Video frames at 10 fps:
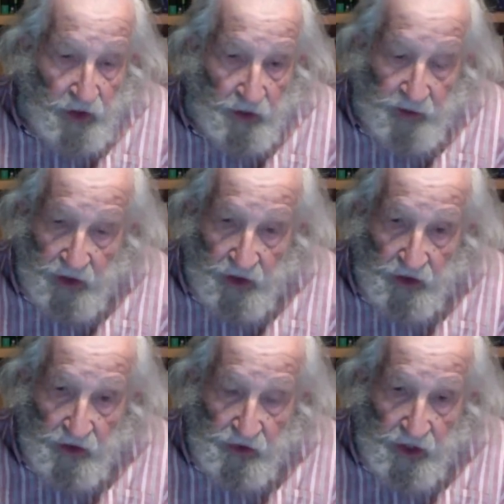
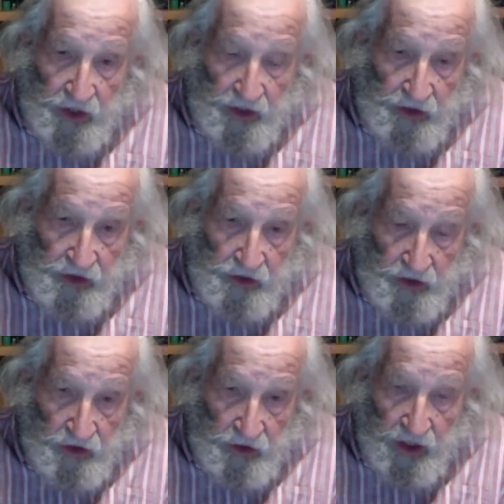political scientists
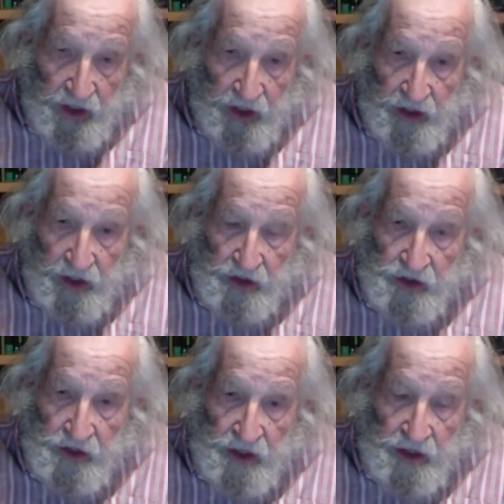looked at it
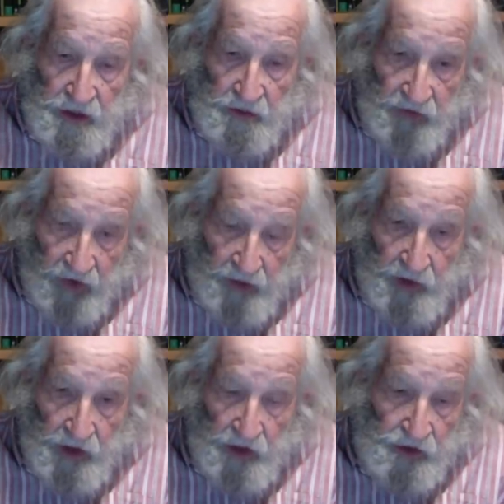as
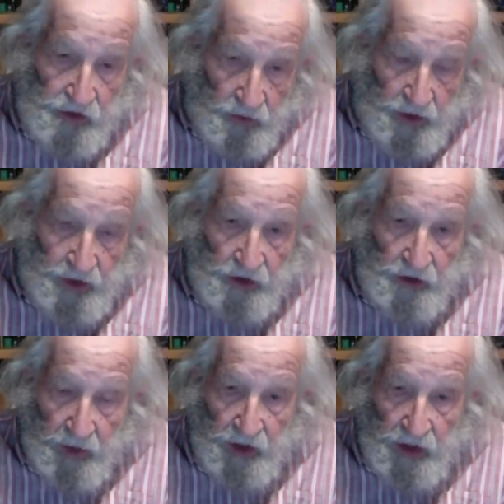Weimar, as the real
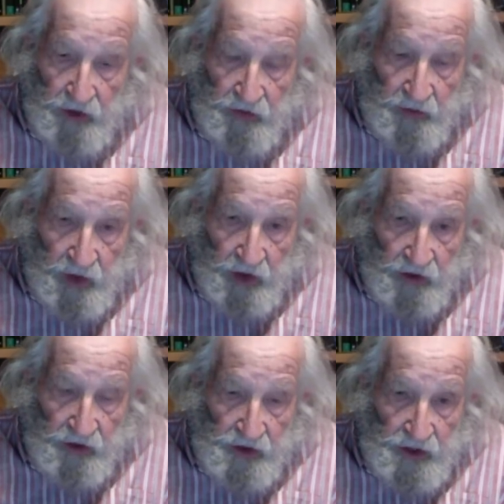model of
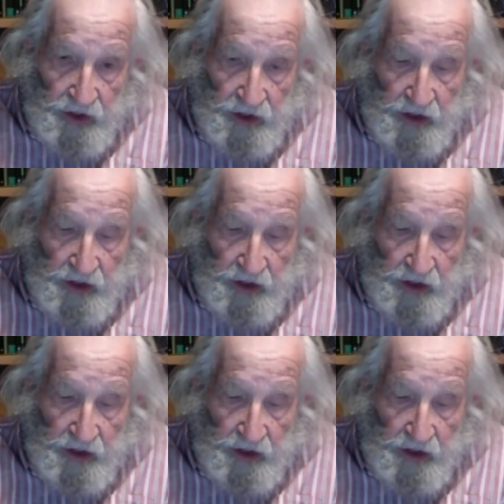democracy.